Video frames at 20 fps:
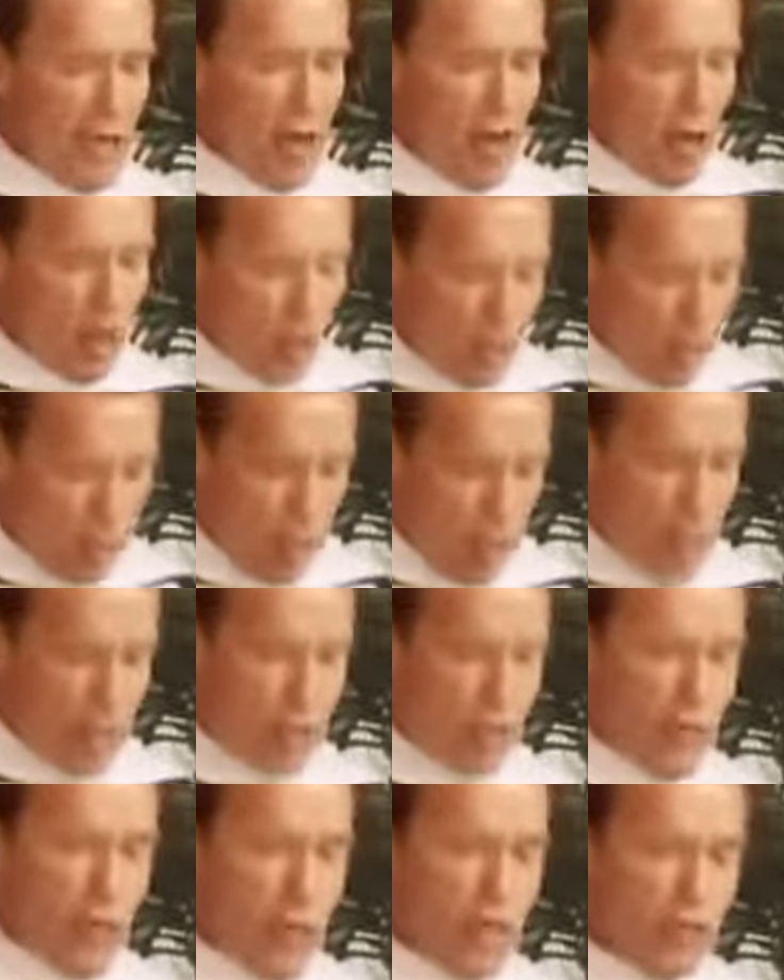on your
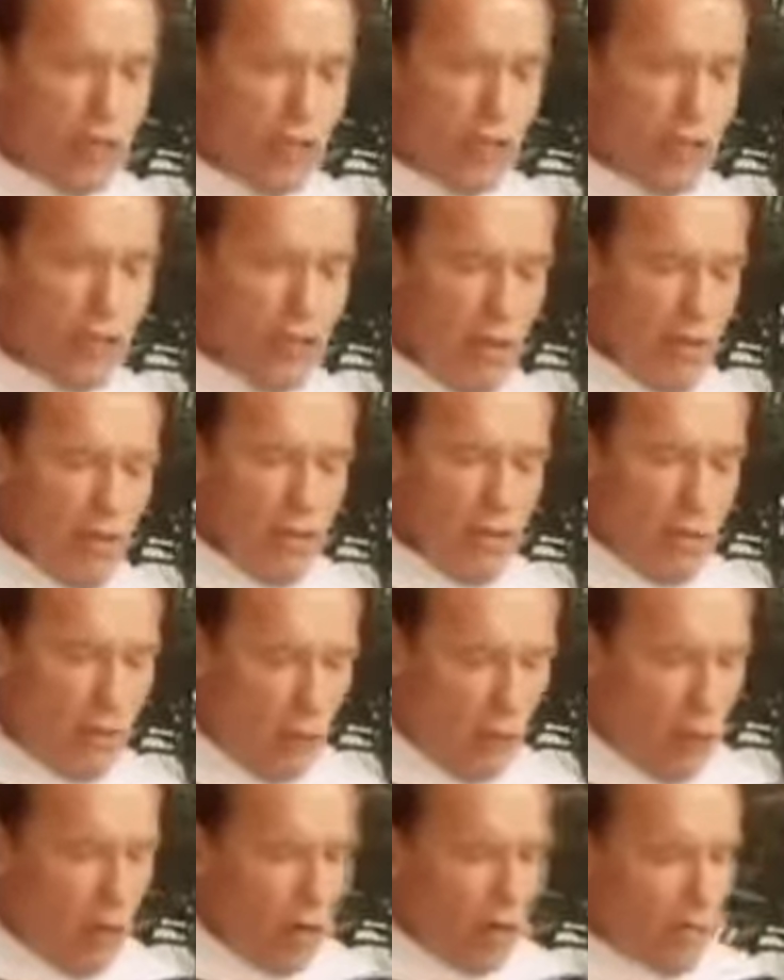graduation from
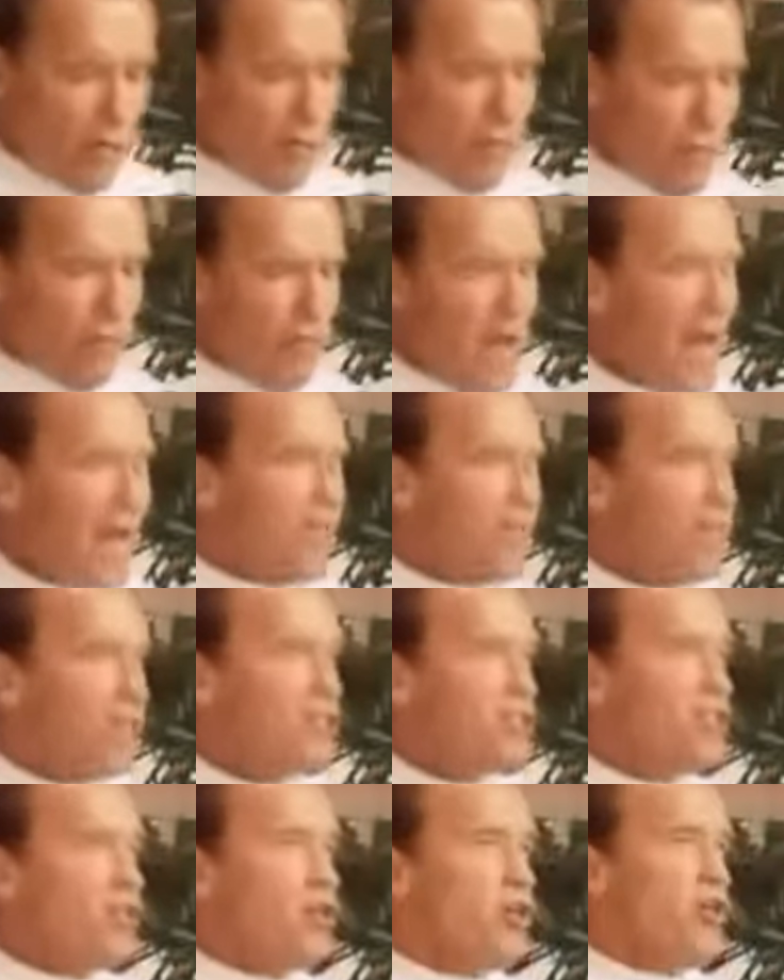one of the finest
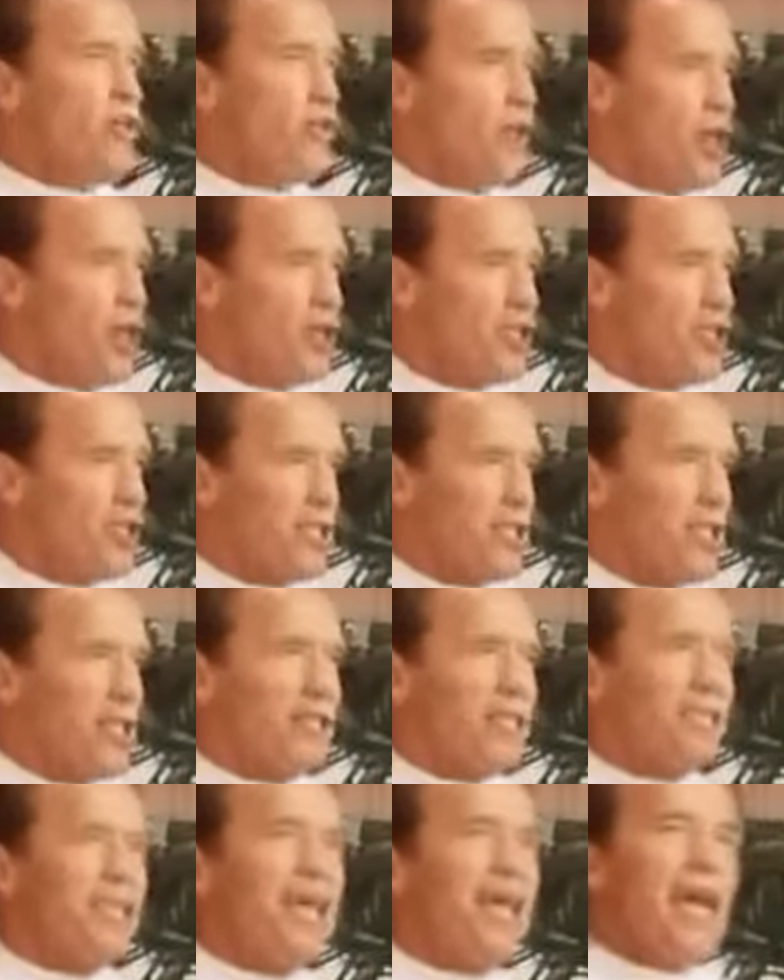
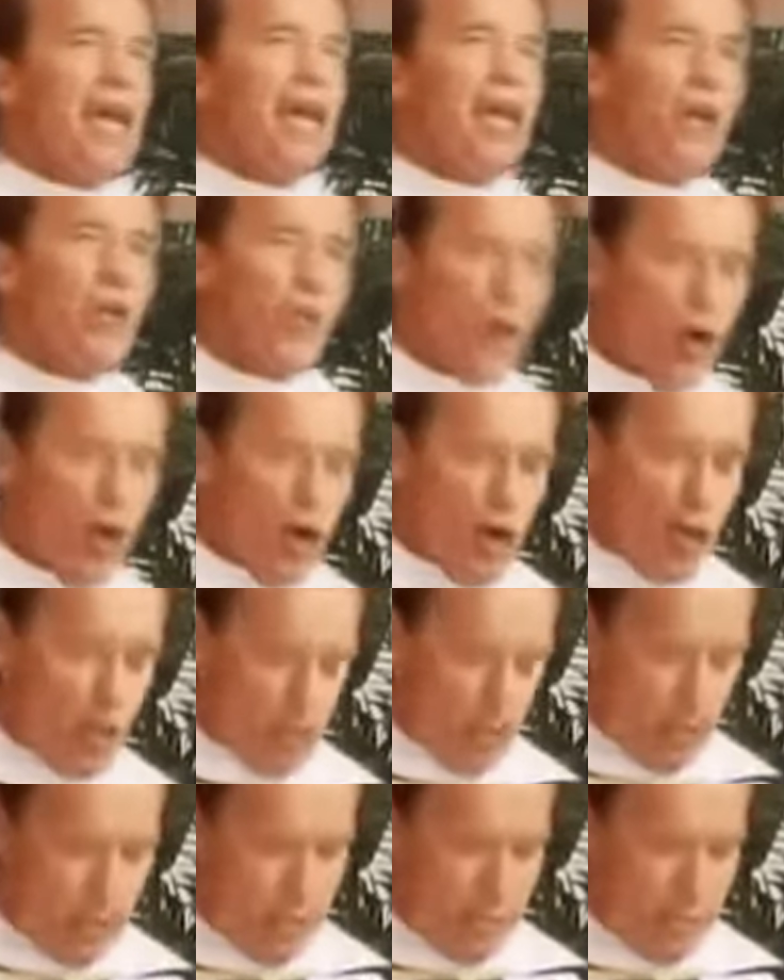universities in the world.